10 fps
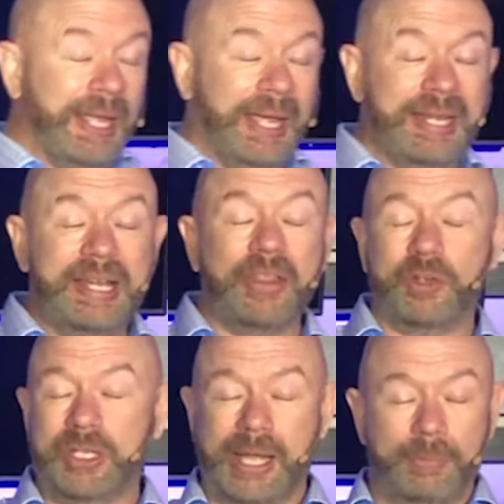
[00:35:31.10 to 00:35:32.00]
another
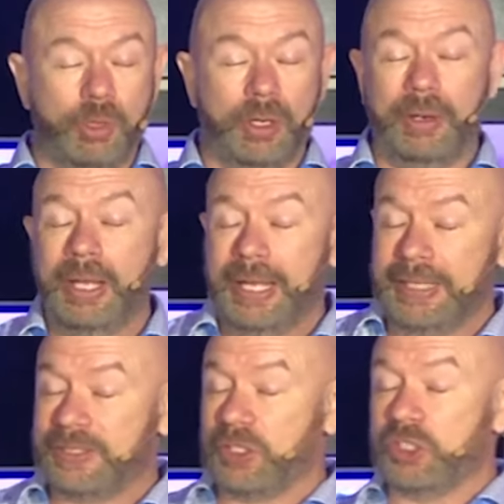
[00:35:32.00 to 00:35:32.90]
time, or
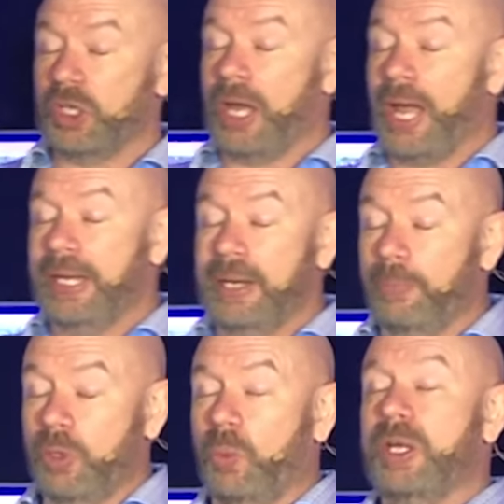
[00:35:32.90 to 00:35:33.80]
it's such a high
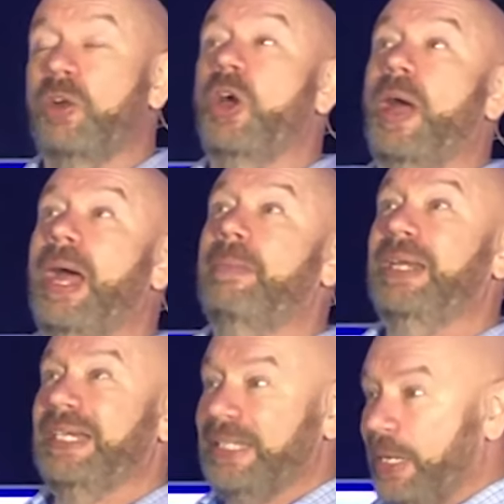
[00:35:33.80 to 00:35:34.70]
number that we don't know how
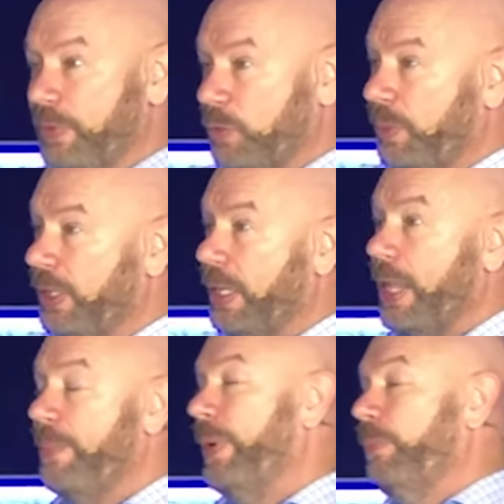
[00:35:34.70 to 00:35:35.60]
many times it's been that
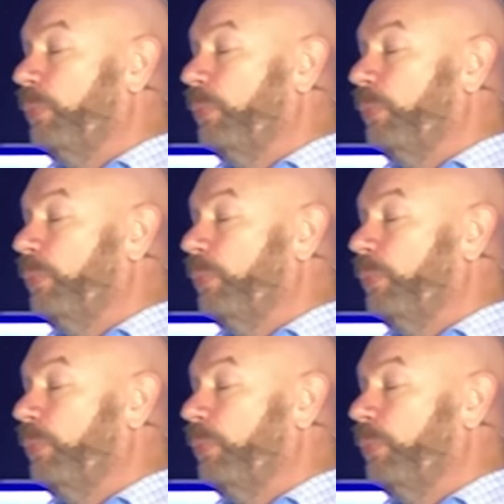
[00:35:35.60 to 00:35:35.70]
I've been